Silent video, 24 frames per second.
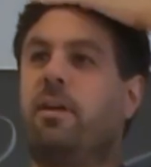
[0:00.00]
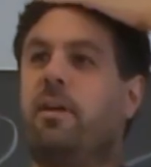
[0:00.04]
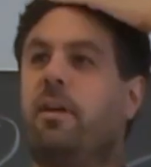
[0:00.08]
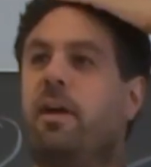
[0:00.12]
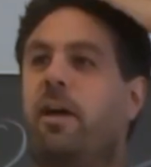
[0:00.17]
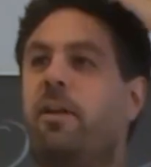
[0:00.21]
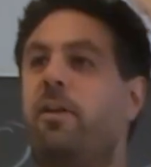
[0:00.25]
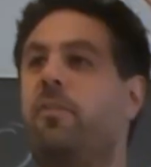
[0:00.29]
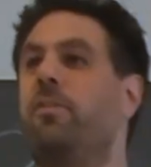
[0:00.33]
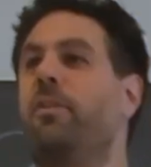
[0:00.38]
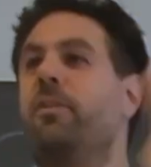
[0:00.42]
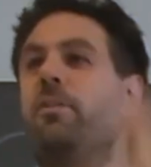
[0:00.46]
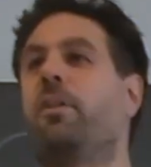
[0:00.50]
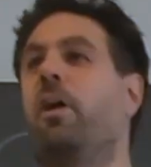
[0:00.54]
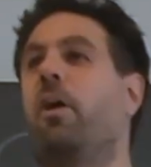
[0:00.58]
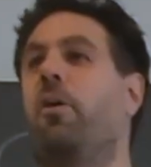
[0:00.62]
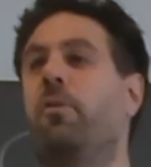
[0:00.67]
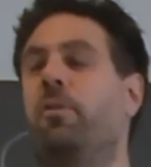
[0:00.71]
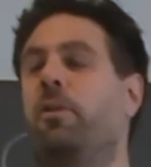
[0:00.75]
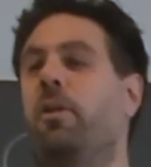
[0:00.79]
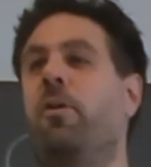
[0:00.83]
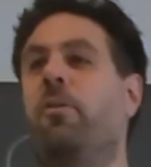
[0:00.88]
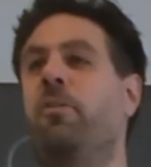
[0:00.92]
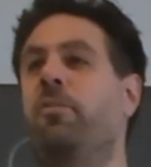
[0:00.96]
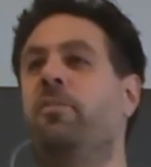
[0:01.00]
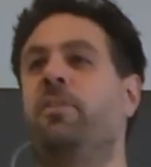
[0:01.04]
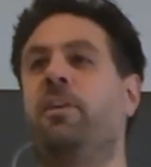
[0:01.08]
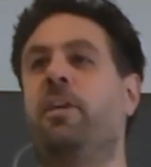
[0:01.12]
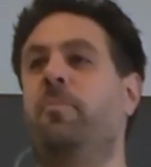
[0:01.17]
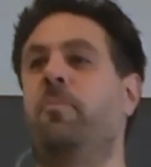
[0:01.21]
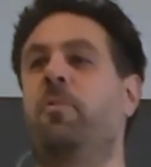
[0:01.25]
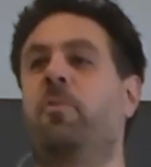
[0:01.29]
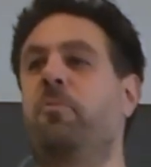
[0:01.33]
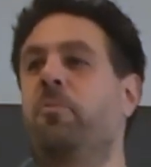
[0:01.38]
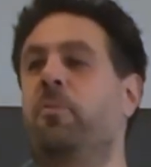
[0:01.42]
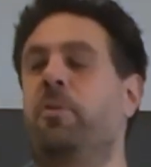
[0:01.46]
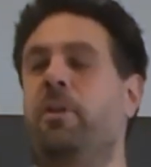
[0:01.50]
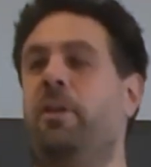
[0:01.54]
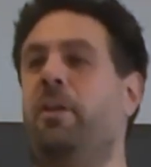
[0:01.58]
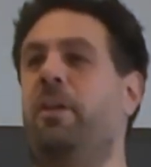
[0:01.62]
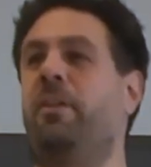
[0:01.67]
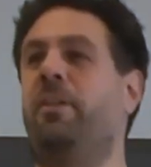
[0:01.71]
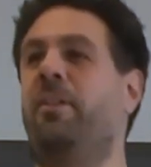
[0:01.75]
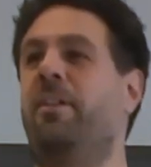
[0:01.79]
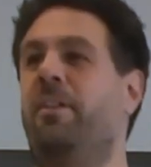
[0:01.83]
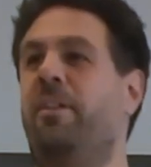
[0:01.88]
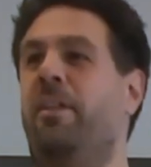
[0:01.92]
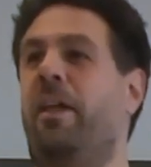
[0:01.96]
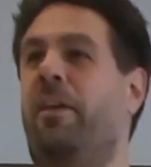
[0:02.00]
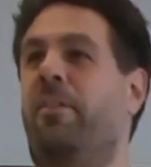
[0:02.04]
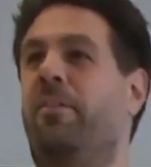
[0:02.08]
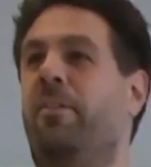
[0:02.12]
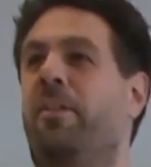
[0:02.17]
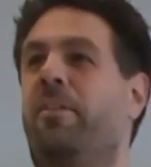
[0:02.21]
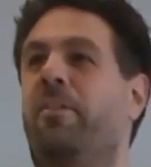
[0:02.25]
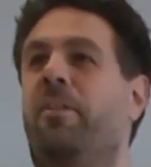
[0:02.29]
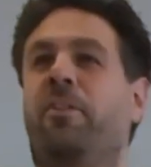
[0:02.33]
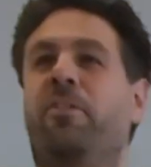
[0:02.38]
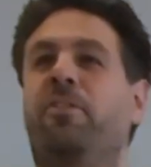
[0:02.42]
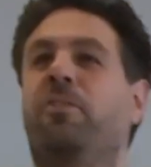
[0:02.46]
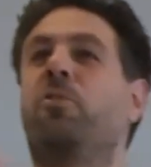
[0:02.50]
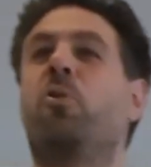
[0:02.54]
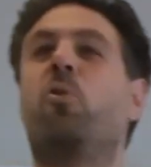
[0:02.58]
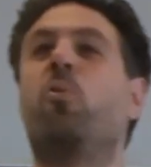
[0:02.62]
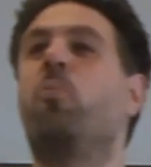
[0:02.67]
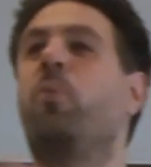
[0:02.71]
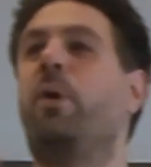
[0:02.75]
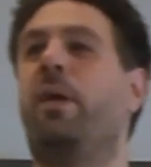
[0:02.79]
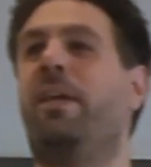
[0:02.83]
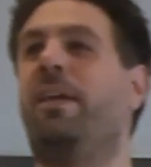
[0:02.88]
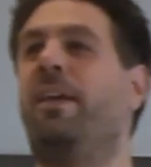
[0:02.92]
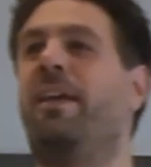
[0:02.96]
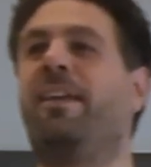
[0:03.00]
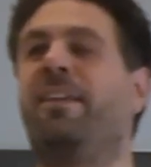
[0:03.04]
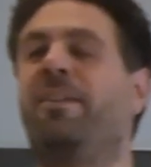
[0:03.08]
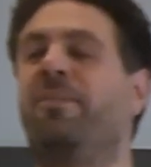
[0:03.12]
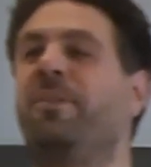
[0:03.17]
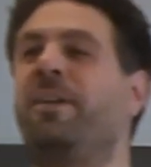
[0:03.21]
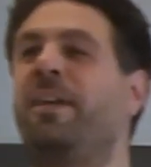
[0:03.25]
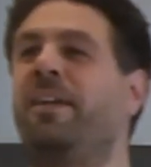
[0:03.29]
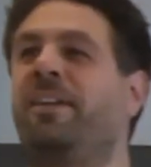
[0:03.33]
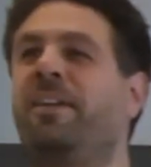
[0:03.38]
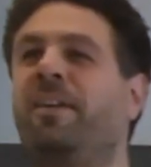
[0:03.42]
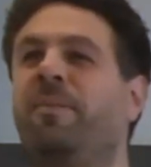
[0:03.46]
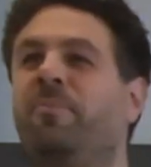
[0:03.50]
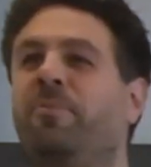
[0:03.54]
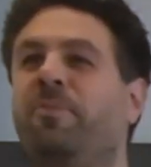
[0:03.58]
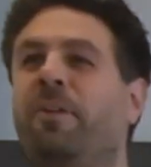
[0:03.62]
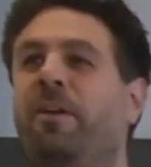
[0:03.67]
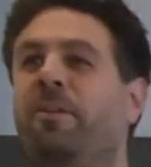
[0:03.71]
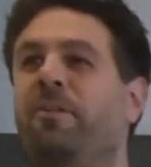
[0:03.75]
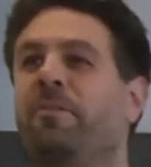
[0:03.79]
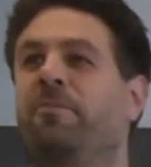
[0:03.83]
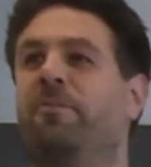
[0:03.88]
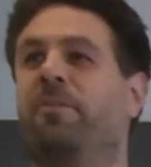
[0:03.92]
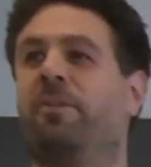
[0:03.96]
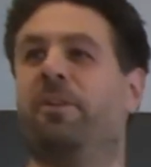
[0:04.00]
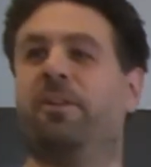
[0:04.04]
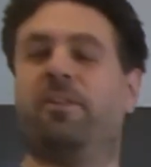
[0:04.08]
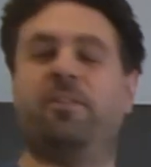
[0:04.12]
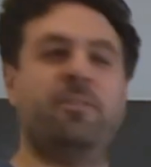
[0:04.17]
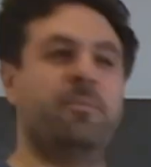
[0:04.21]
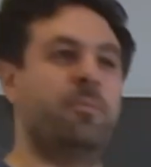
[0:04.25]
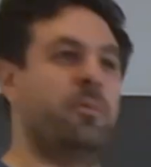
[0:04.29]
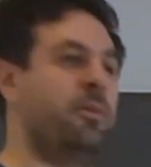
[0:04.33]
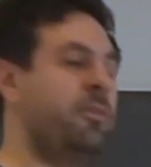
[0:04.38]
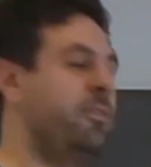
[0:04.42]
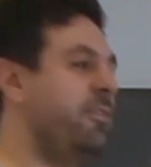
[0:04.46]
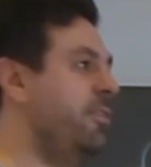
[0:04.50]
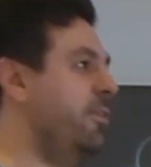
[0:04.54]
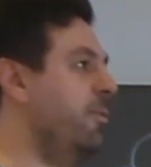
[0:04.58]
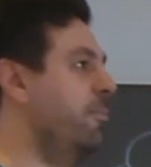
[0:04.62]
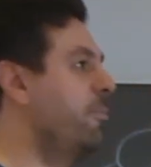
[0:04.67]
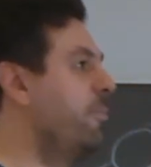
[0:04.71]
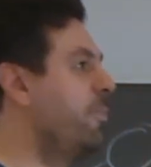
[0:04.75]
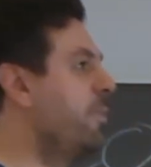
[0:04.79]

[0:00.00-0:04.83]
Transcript: And I think now it's game over. Yeah? Like there's no way you can keep track of all these balls. Yeah?